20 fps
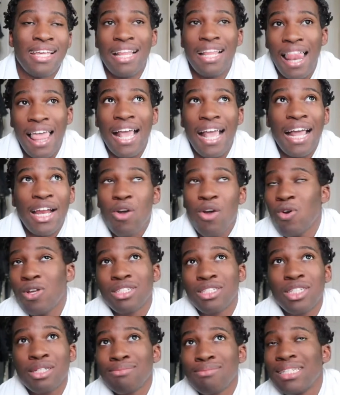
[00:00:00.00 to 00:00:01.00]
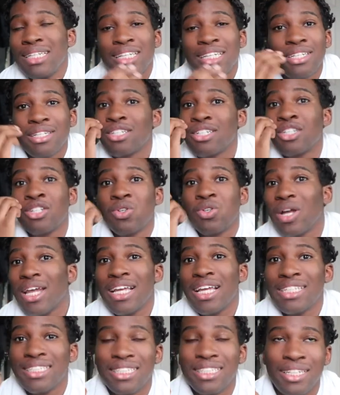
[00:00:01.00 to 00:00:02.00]
Like, I know it's something
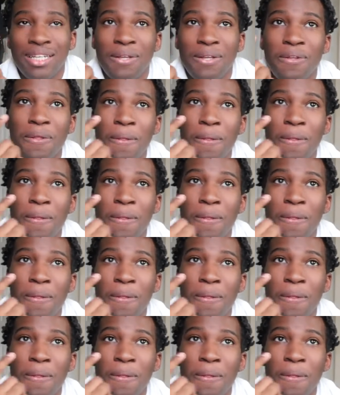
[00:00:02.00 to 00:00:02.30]
crazy.